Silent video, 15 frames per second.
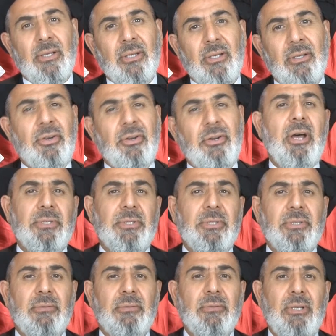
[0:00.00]

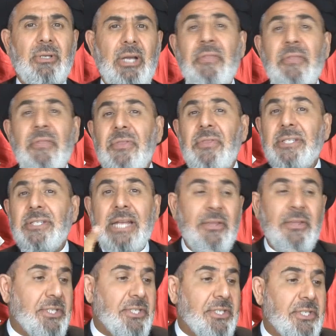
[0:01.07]
corrupt. And this
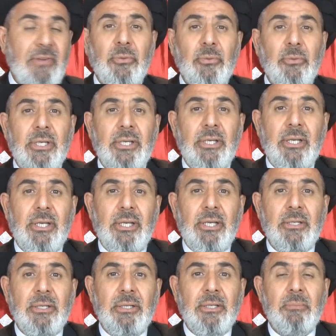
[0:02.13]
hadith is found
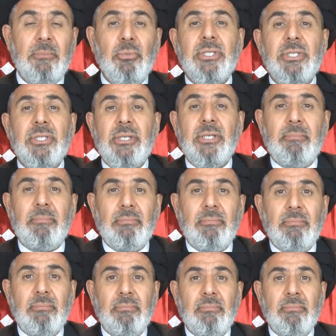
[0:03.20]
in Muslim.
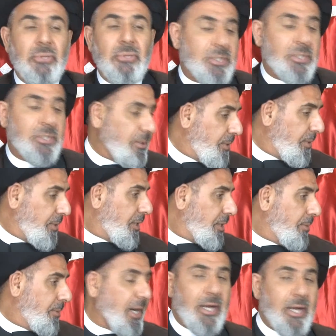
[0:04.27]
Muslim is here
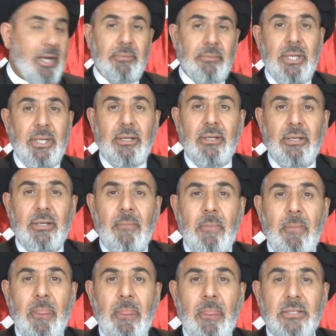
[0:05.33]
behind me.
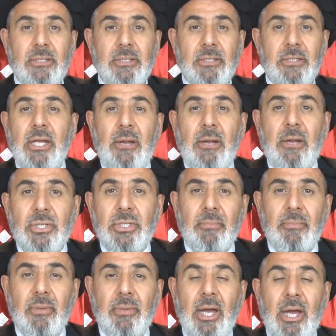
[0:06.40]
Sahih Muslim
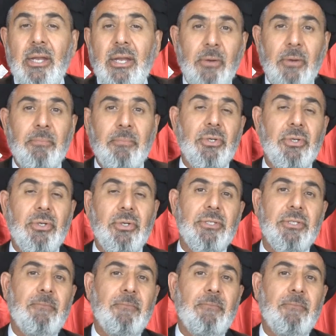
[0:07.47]
and other books.